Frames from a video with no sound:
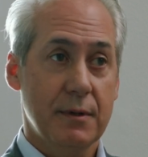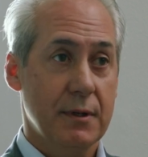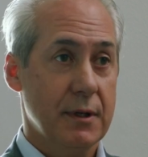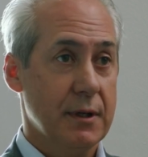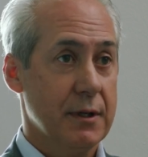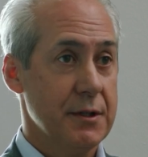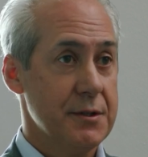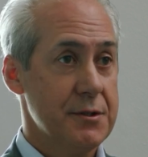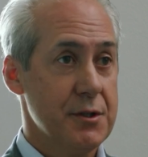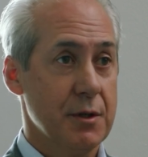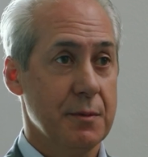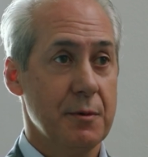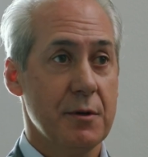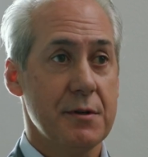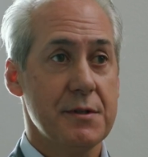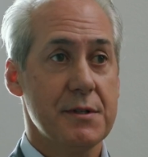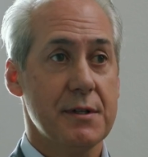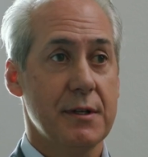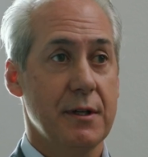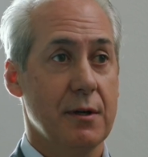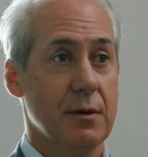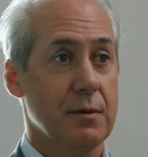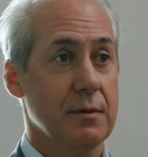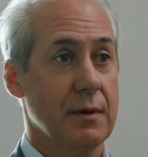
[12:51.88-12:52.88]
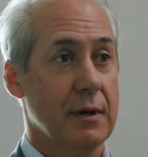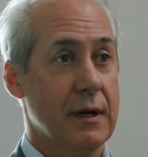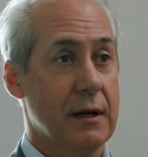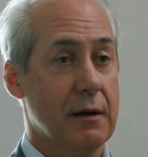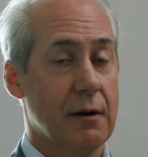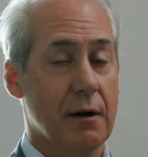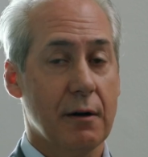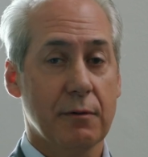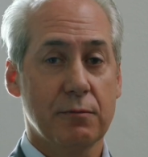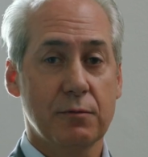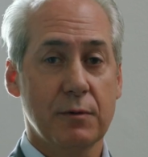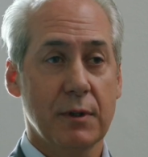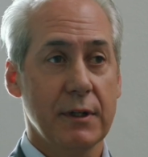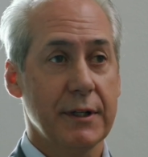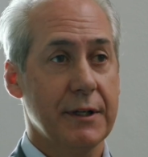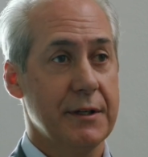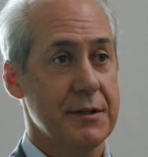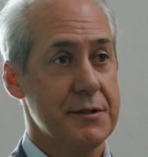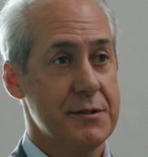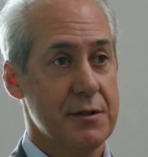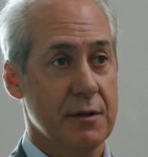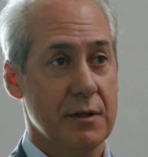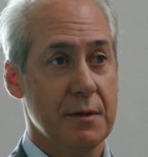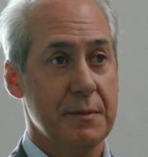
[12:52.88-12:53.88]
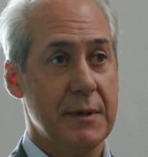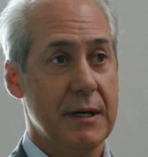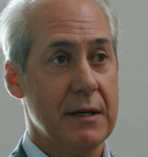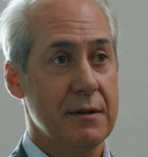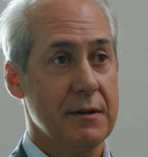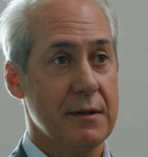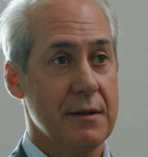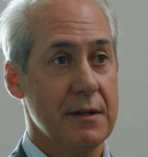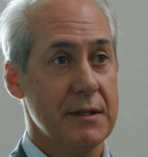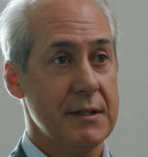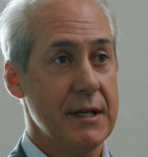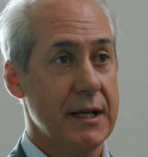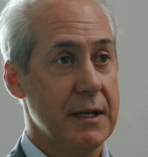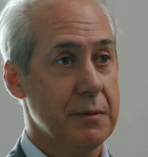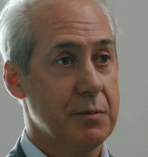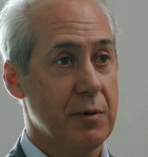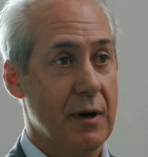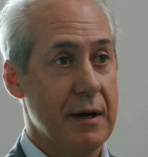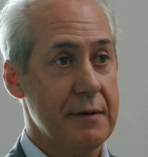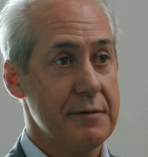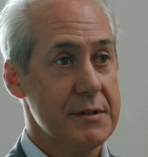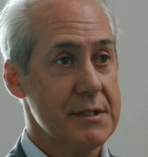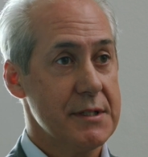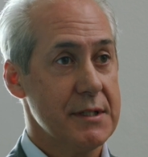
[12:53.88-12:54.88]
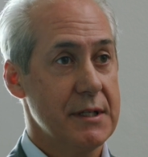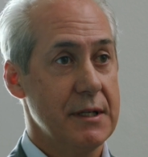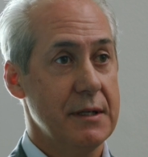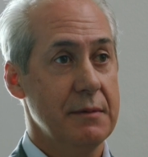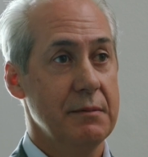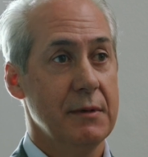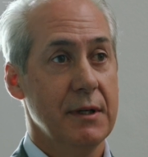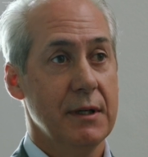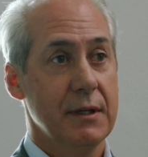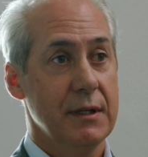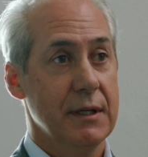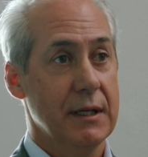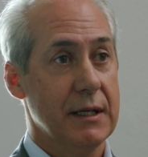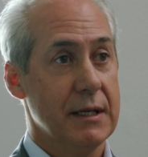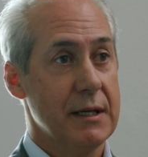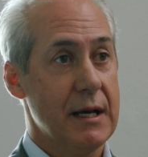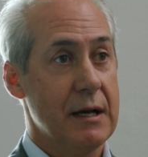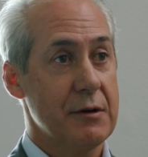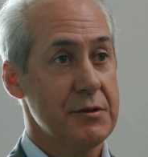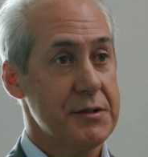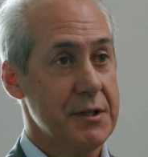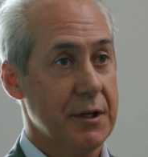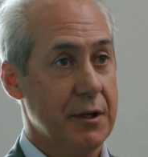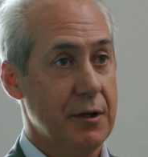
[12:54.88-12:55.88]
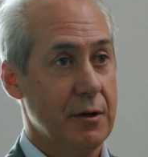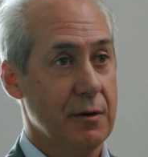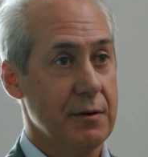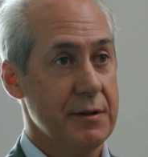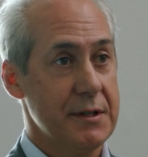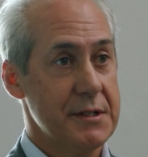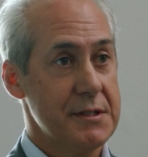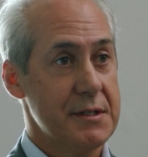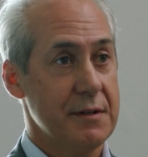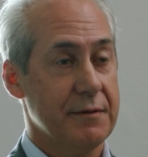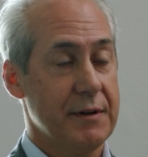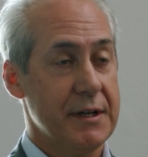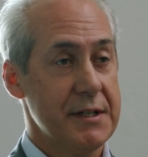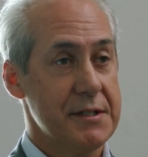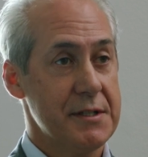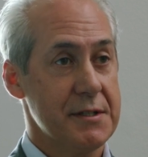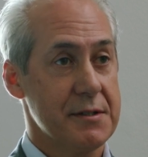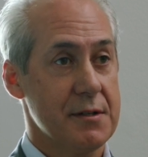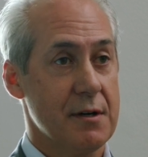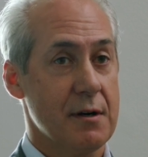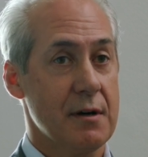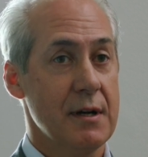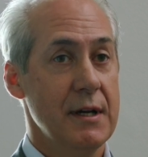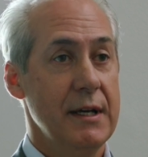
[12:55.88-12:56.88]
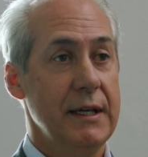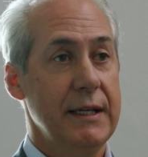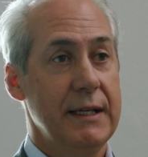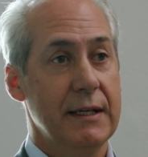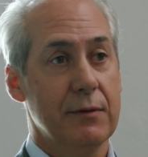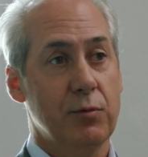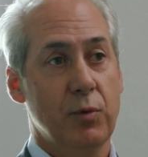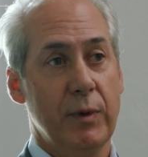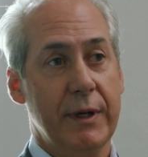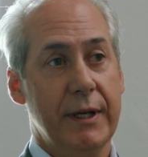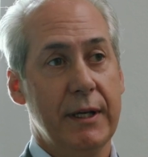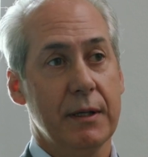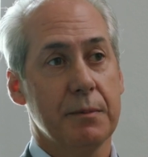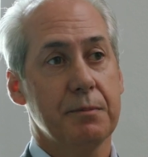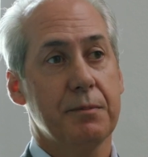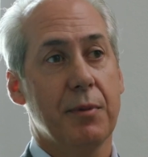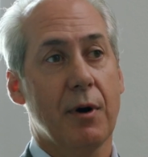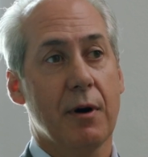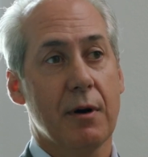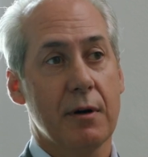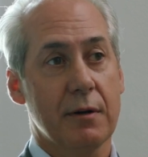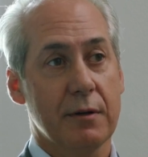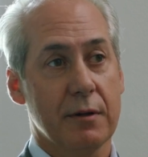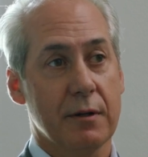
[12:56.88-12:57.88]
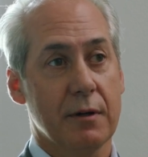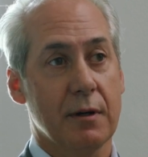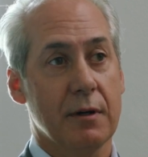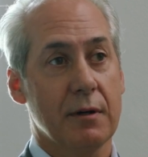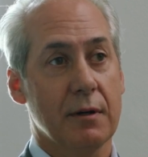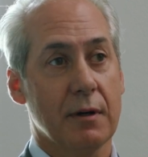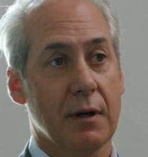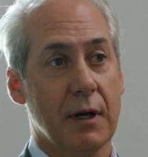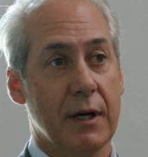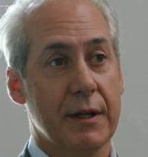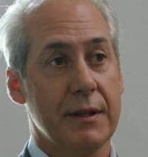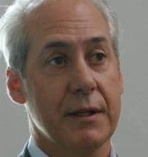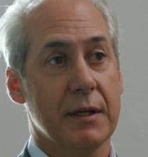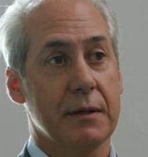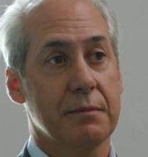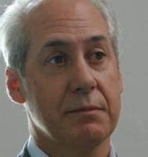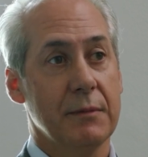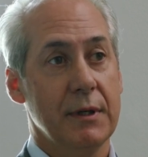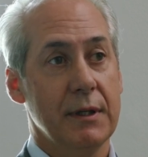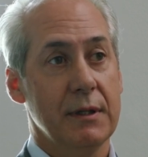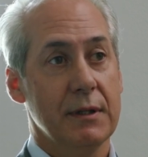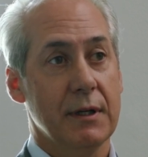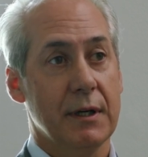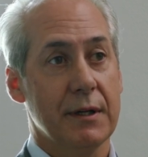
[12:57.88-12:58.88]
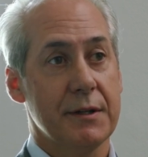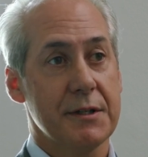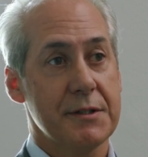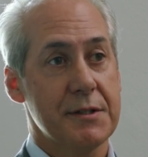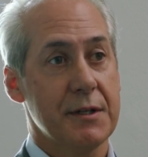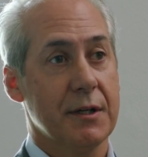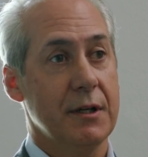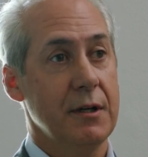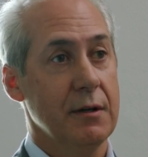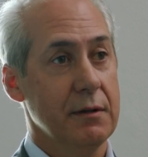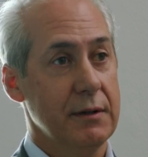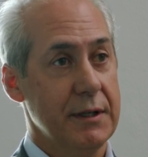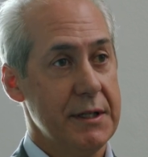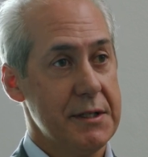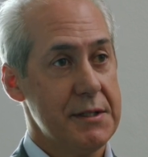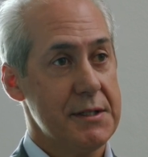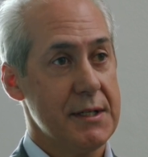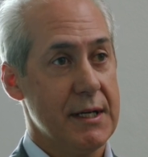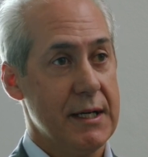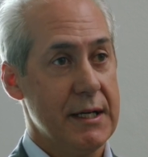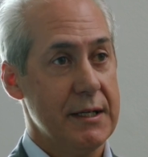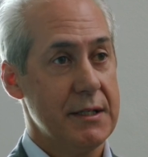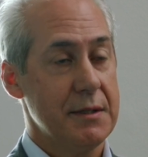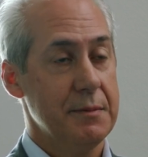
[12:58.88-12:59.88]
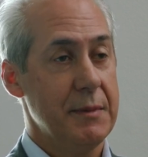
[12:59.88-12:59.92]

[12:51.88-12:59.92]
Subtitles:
consumers, are really concerned about the data privacy, how secure these devices are. If we can partner on the security side to